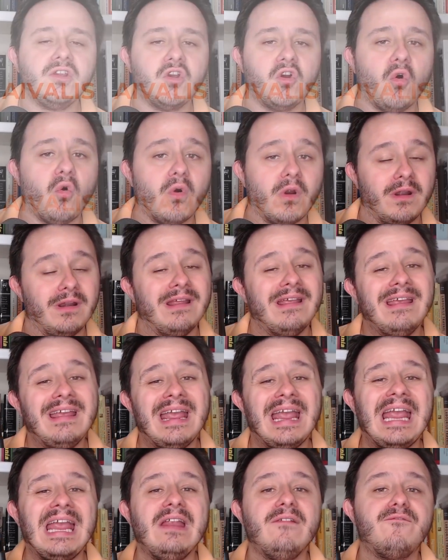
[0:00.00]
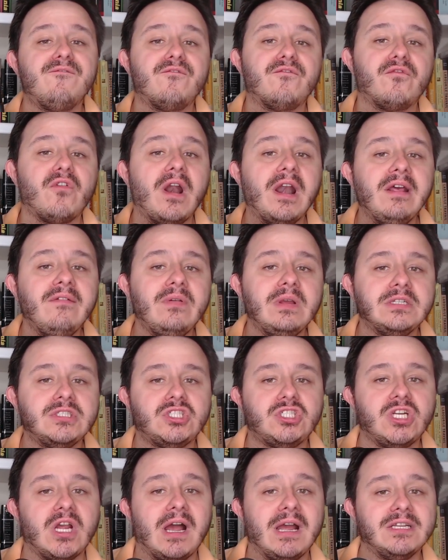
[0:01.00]
court in front of a
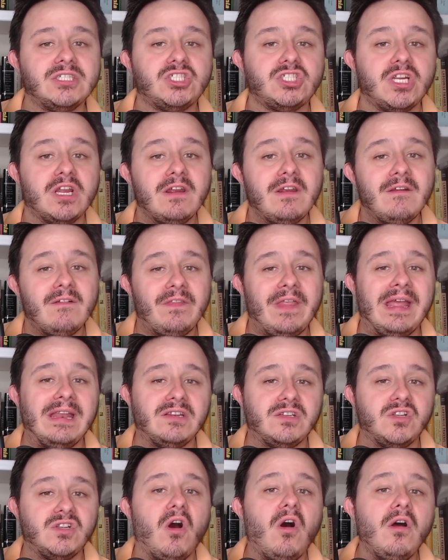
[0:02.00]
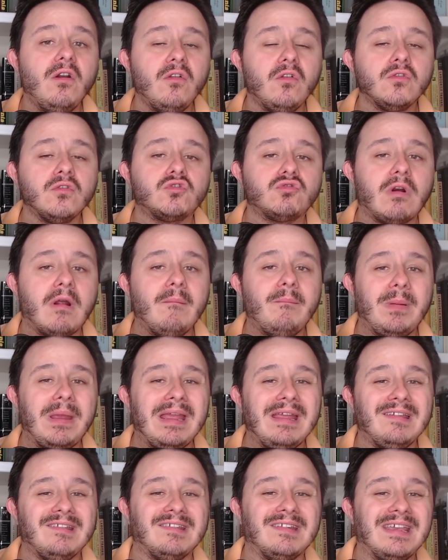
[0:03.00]
judge that Donald Trump
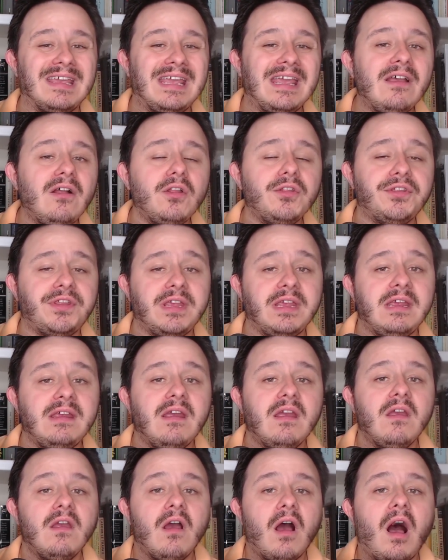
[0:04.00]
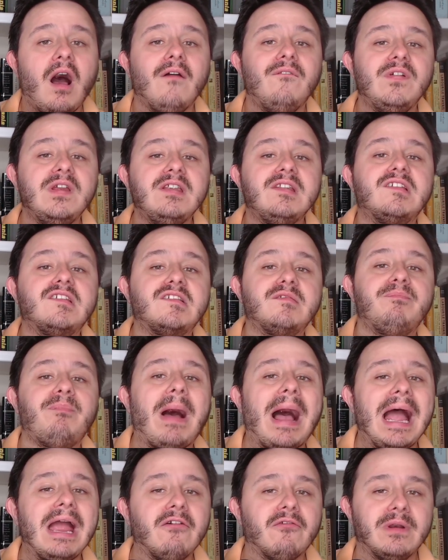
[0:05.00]
is guilty of
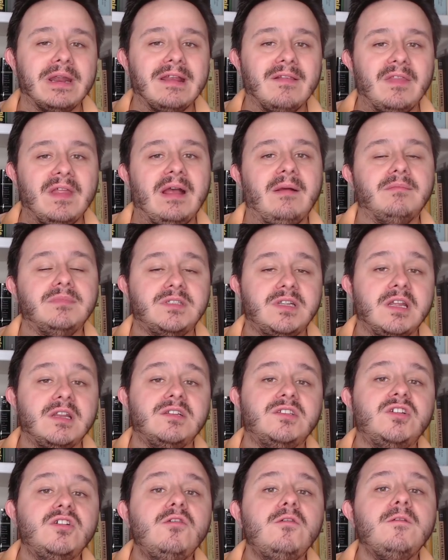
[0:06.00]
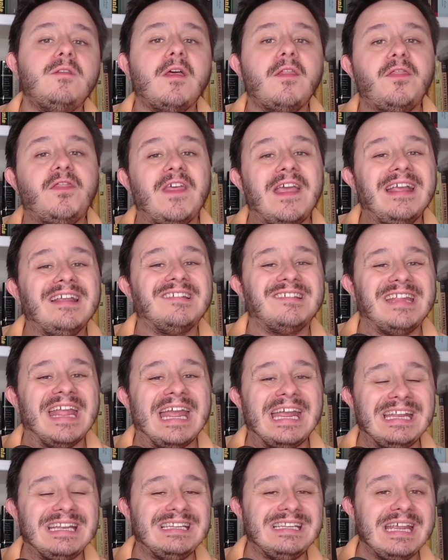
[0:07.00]
inspiring them to do the things
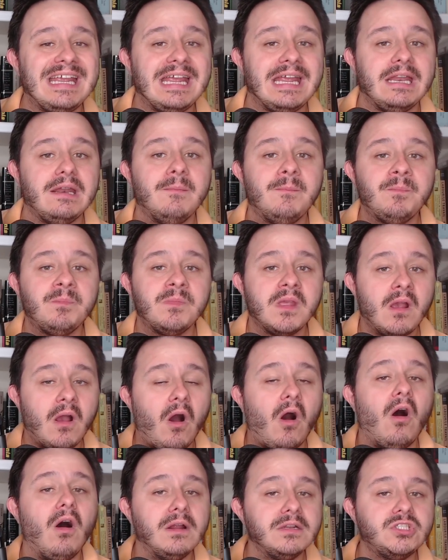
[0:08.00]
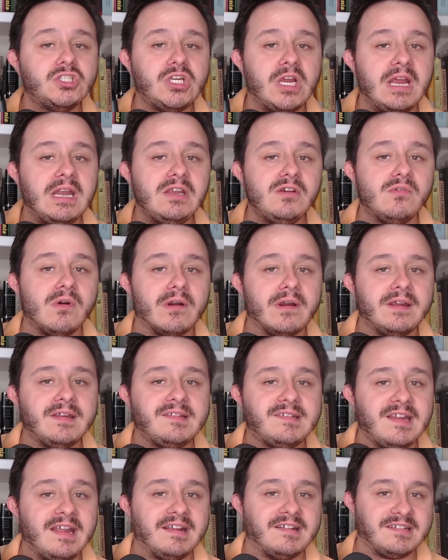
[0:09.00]
they did on January
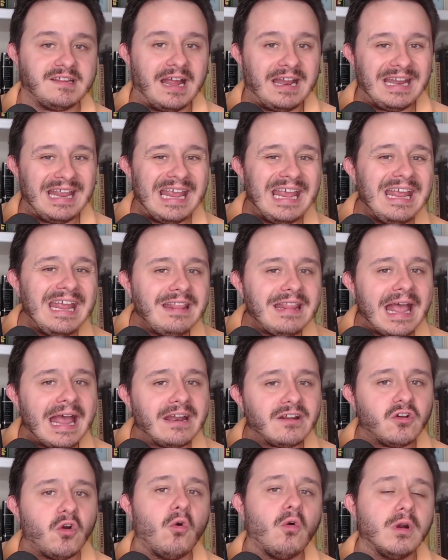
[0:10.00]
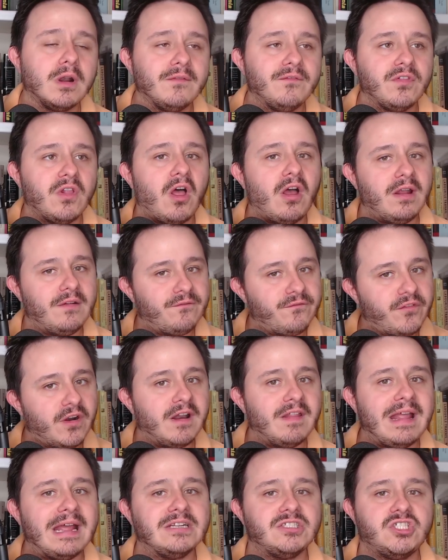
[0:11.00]
6th. That in that court of law, in
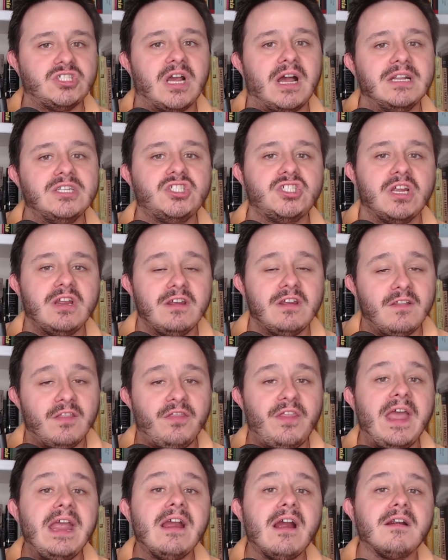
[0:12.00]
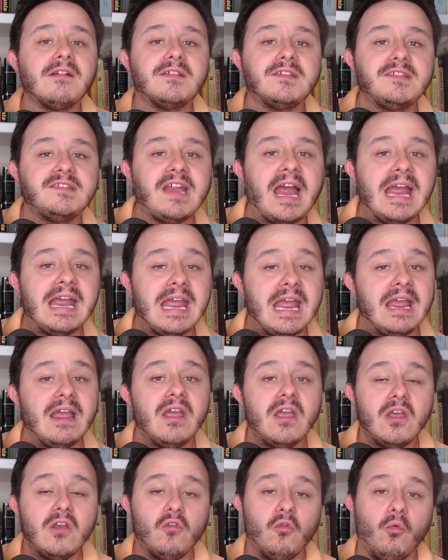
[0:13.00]
front of that judge, they are saying,
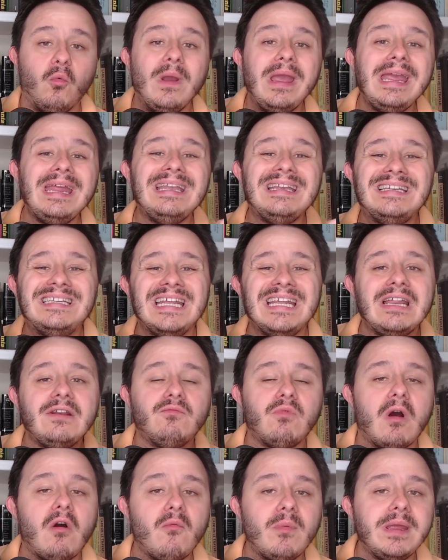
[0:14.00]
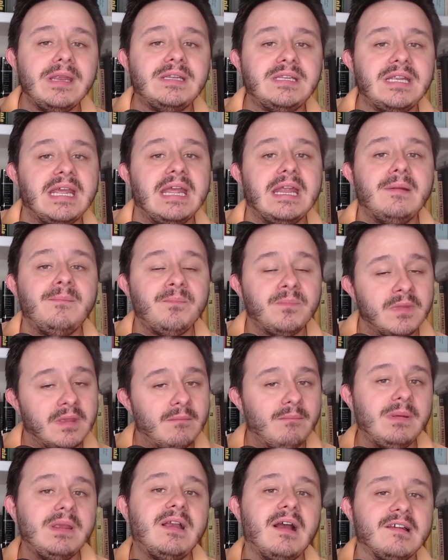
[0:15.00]
We did what we did
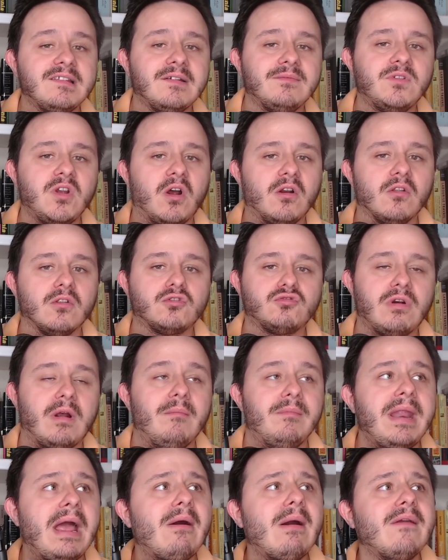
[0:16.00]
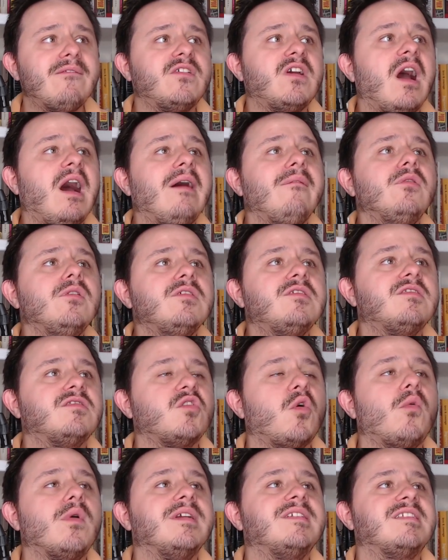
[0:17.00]
because of Donald Trump. Now, I've covered
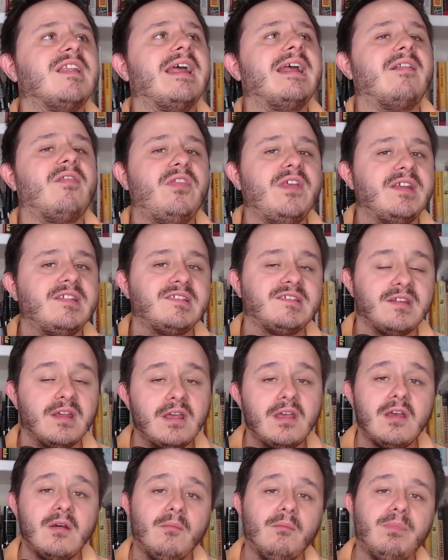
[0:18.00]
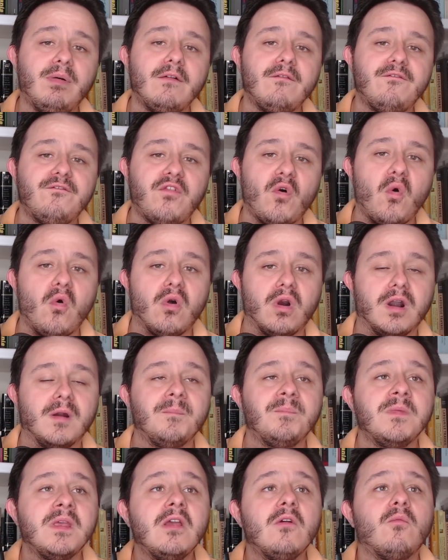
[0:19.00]
stories like this before,
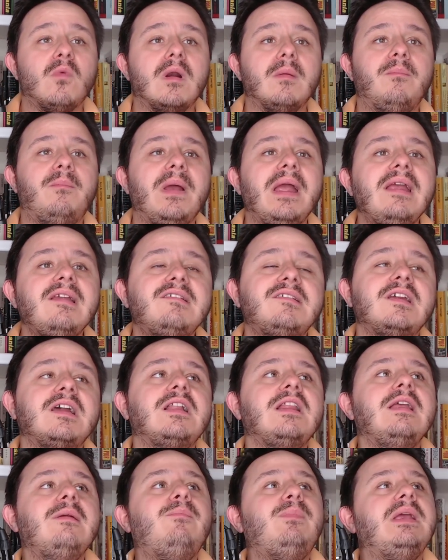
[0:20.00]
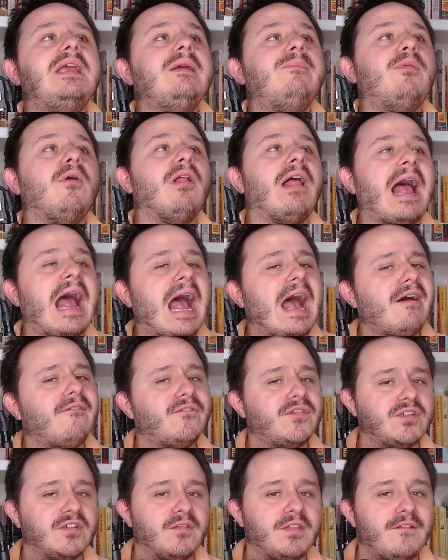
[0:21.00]
where basically people
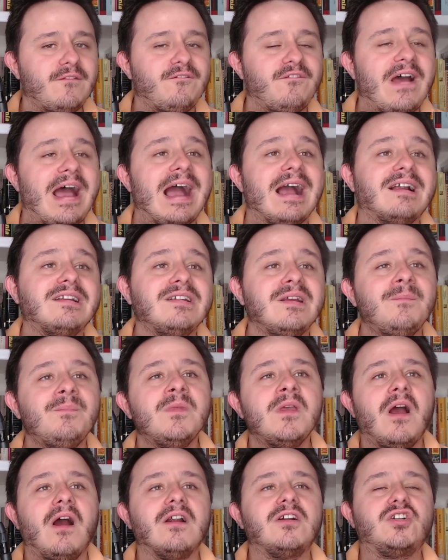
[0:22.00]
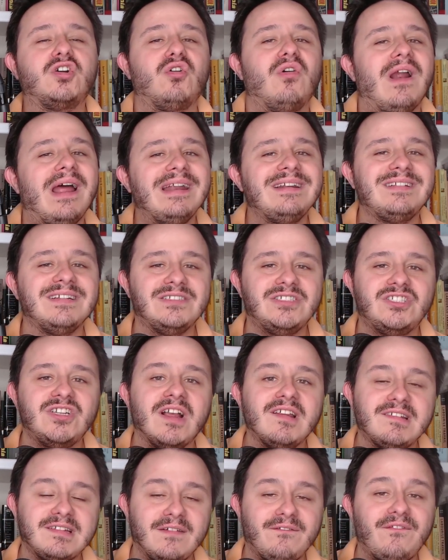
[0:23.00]
after the fact are trying to
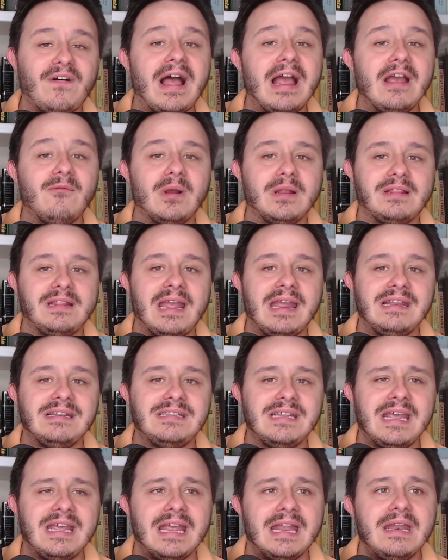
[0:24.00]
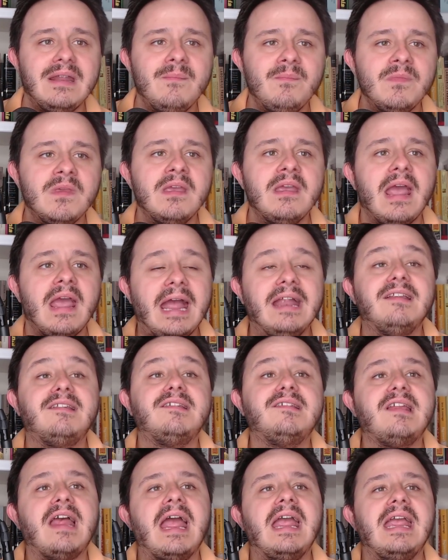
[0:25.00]
justify what they did and
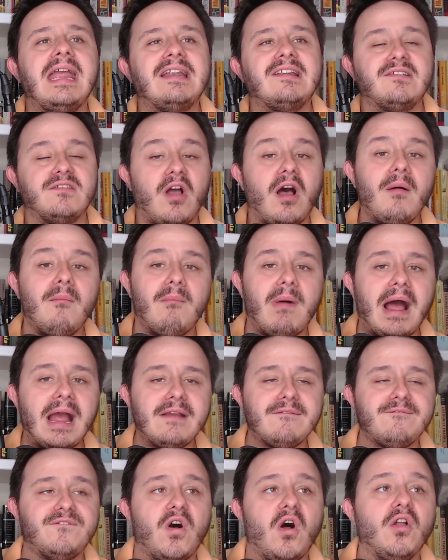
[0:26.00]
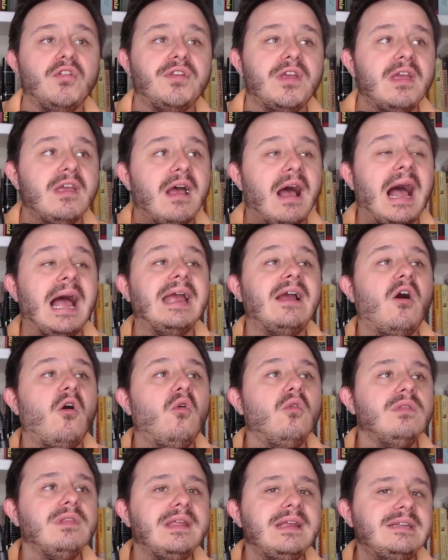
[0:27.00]
say, it's not my fault. I
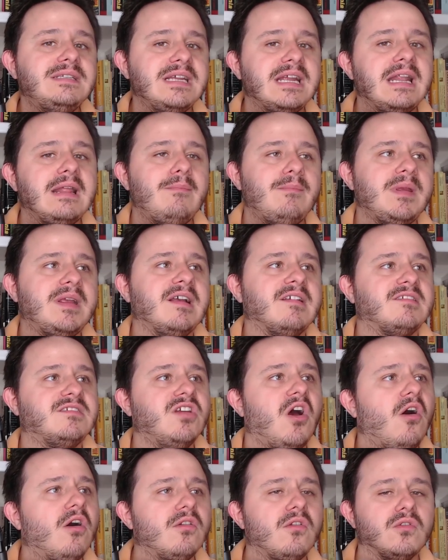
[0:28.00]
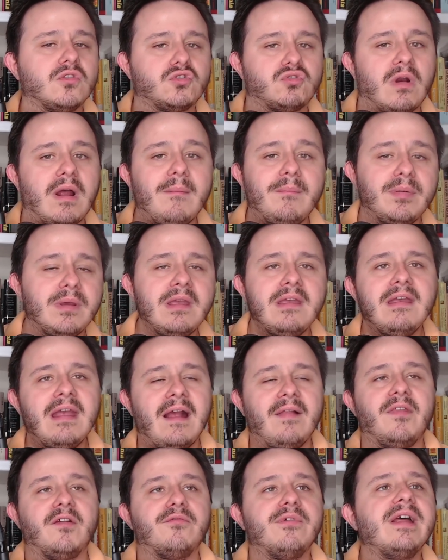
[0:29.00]
only did it because Donald Trump
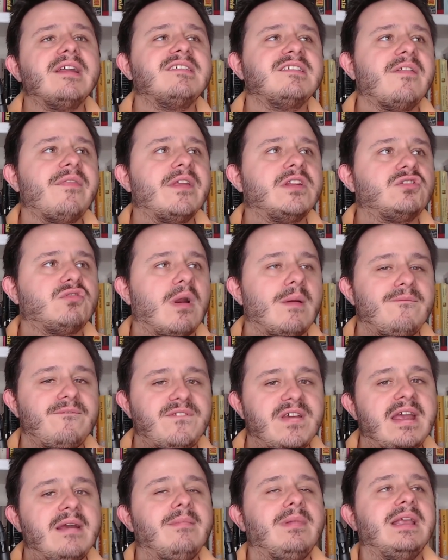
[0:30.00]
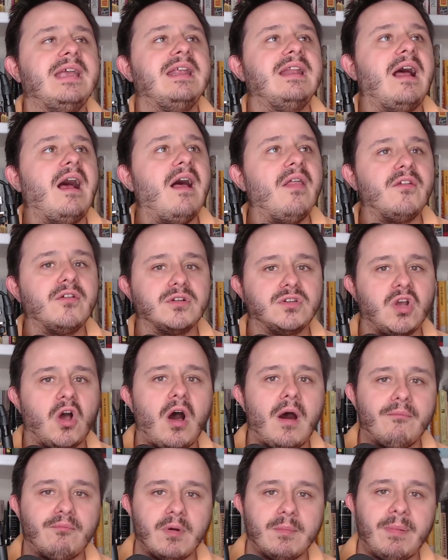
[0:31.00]
and the rest of the Trump family and other
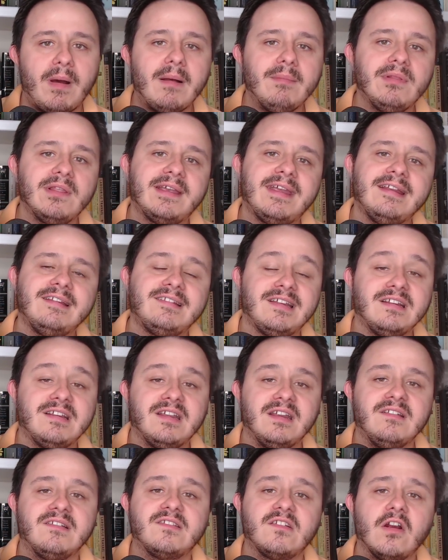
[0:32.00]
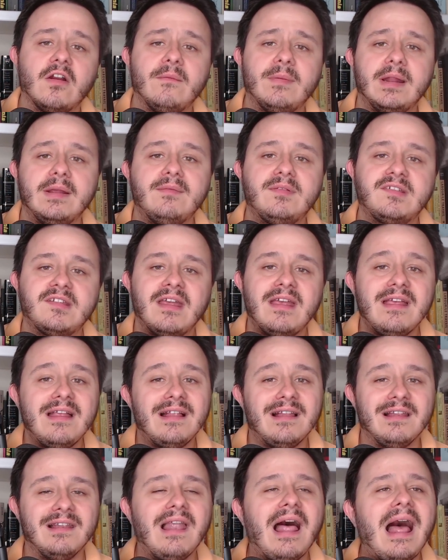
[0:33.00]
top Republicans and conservatives
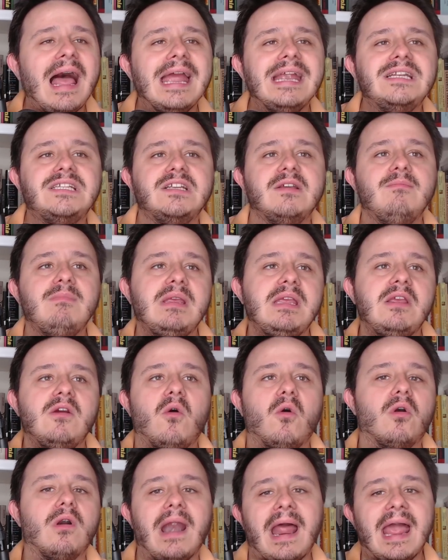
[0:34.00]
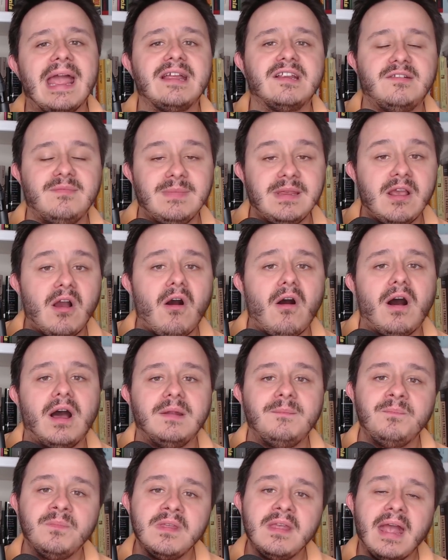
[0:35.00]
lied to me or egged me
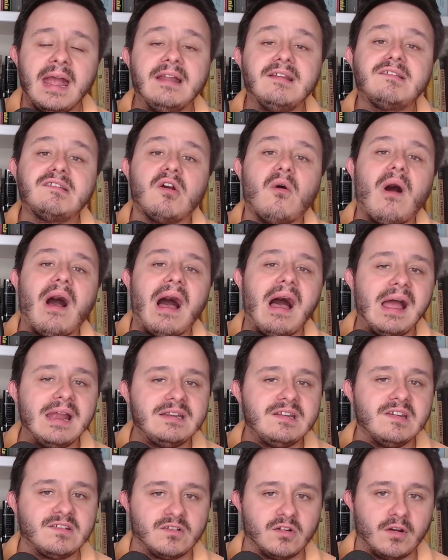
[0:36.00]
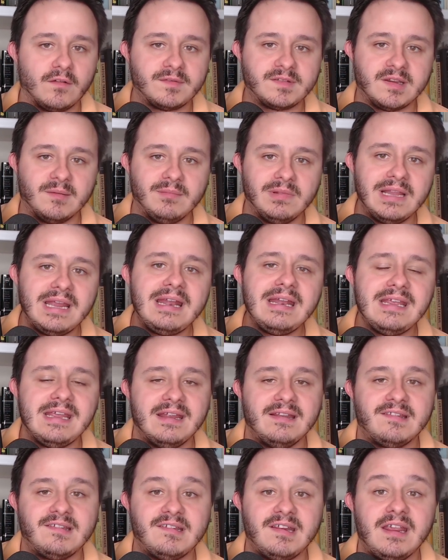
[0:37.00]
on. And so I deserve some
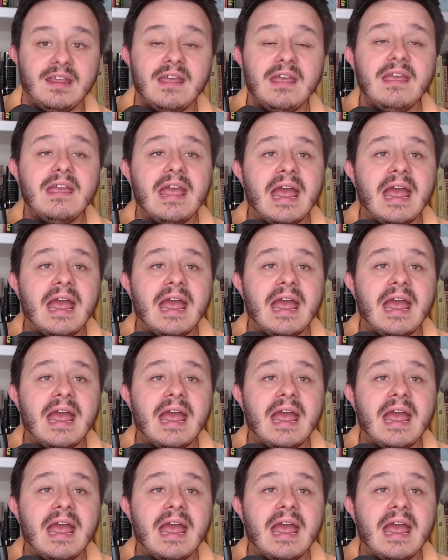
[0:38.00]
leniency.